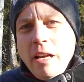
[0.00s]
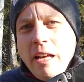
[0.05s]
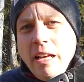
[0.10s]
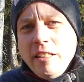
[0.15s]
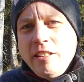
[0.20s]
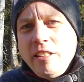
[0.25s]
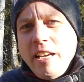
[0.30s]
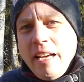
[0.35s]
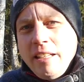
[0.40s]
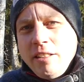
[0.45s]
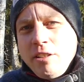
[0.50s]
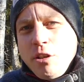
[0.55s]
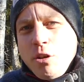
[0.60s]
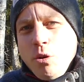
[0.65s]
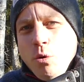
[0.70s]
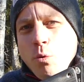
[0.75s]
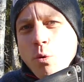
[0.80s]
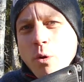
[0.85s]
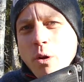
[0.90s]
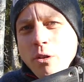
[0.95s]
a
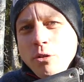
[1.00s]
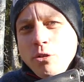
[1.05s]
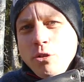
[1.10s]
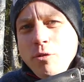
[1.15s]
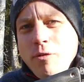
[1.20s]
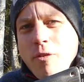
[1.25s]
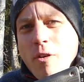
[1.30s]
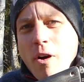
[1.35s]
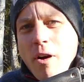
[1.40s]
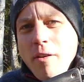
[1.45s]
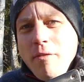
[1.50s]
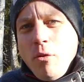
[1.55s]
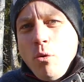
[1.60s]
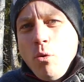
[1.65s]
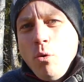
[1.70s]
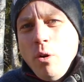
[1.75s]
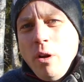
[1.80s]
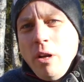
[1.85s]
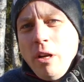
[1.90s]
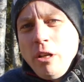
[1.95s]
tactical
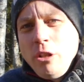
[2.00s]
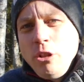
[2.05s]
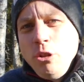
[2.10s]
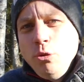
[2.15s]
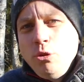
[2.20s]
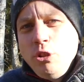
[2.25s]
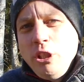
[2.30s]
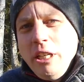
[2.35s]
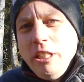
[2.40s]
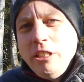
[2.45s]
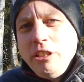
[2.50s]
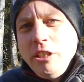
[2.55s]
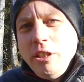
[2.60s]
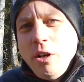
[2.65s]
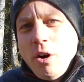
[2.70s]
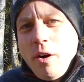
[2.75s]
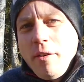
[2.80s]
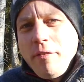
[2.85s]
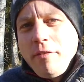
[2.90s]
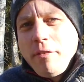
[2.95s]
survival utility
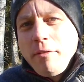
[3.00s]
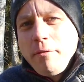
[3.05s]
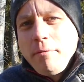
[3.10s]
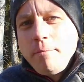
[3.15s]
knife.